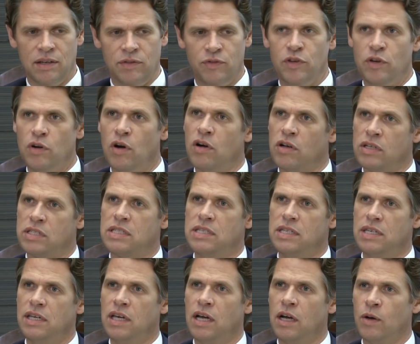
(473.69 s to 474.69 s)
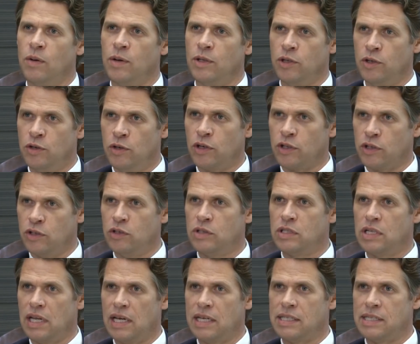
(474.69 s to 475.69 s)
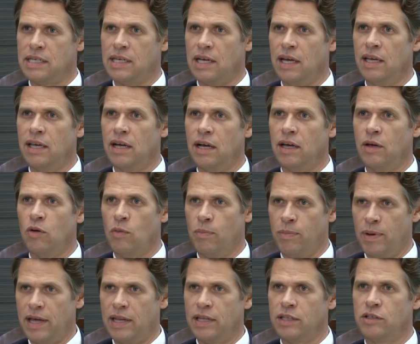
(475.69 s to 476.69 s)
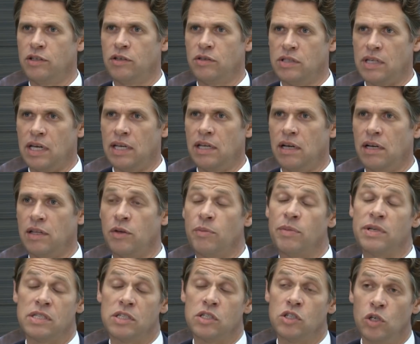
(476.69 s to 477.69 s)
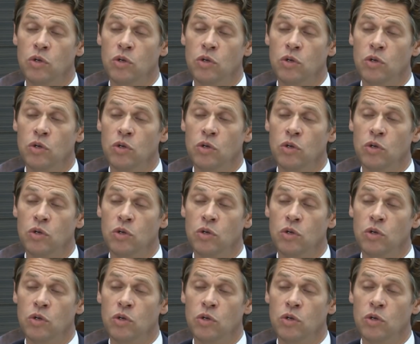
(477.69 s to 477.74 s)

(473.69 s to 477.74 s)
if you are a CEO and you're not utilizing AI or planning to use AI in your business,